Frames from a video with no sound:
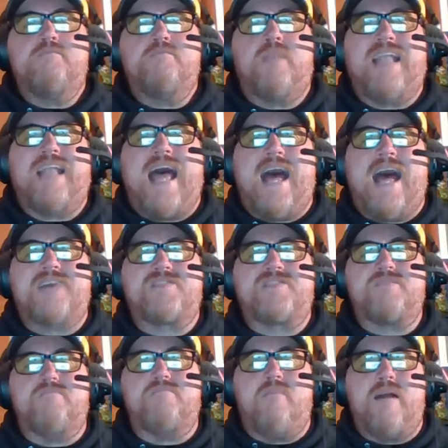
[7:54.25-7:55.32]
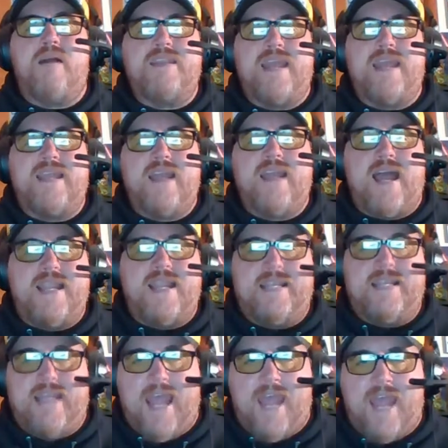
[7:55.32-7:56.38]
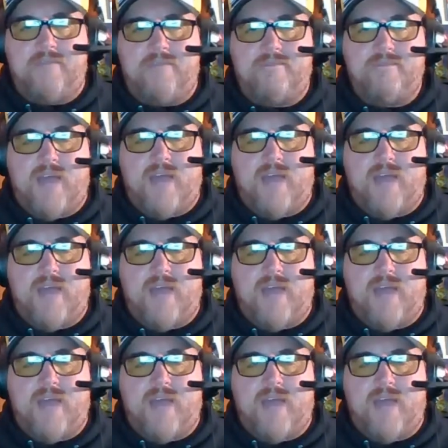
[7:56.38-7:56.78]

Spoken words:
last Monday night game.